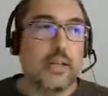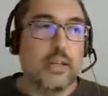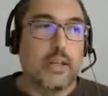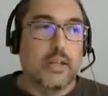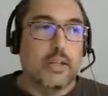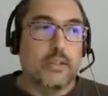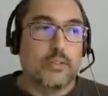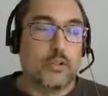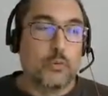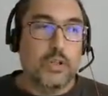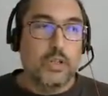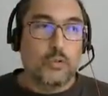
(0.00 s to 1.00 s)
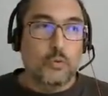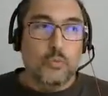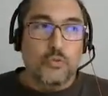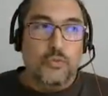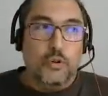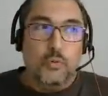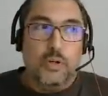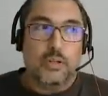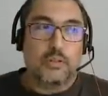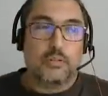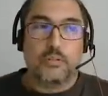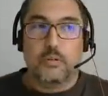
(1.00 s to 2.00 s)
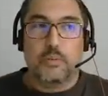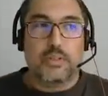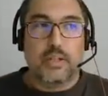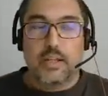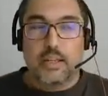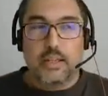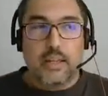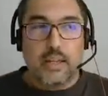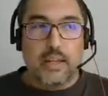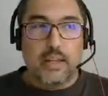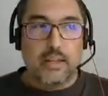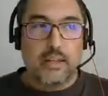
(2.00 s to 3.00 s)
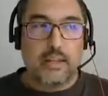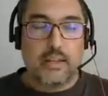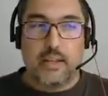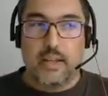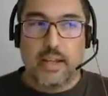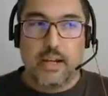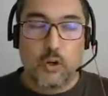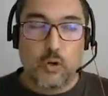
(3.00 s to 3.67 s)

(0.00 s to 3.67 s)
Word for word: So we need to move forward. So basically, the uh, GRUB